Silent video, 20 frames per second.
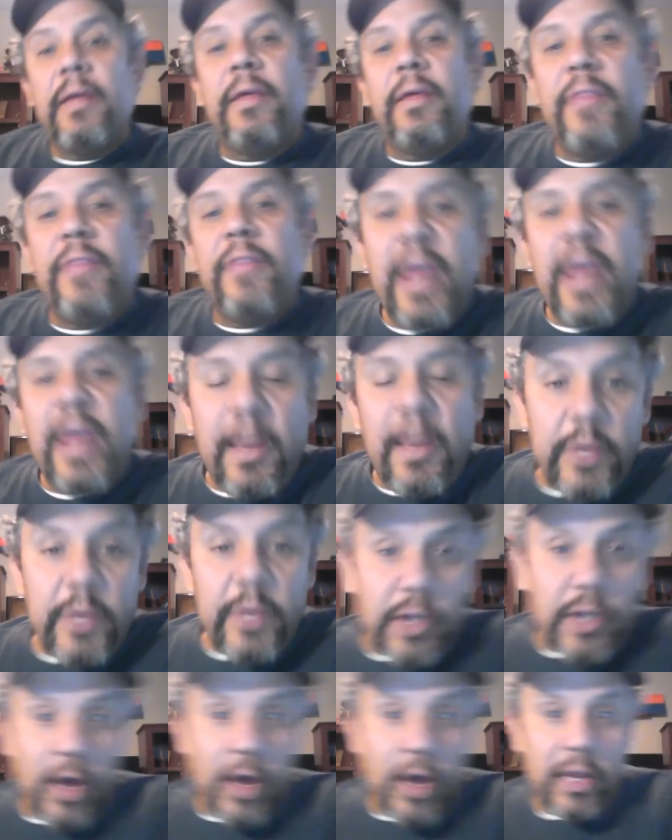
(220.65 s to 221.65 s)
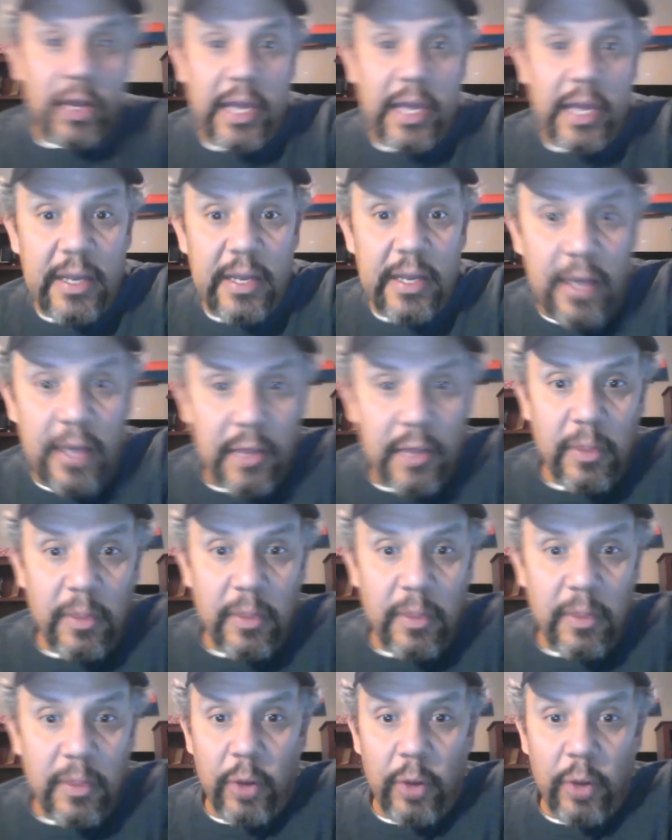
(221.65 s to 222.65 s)
Then I would call in the
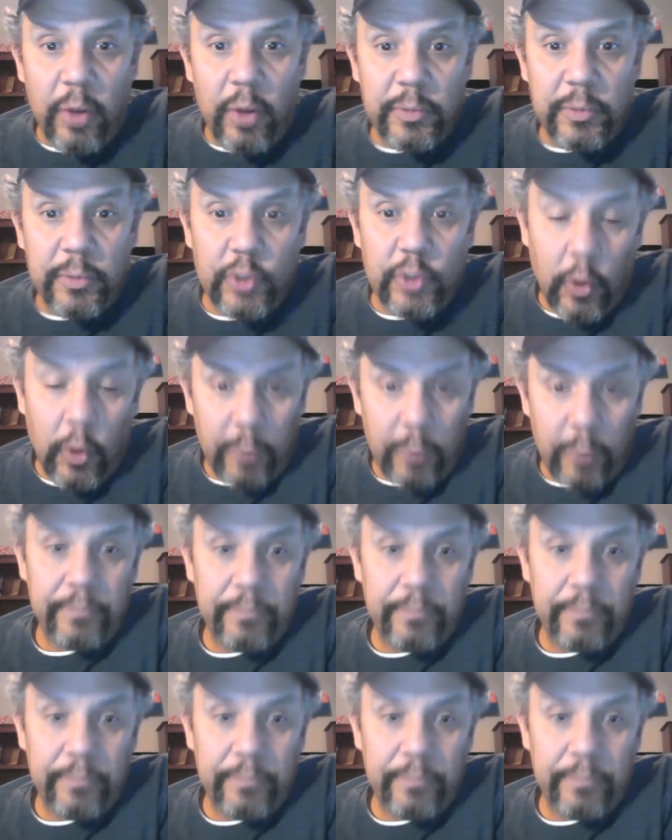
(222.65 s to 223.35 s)
Border Patrol.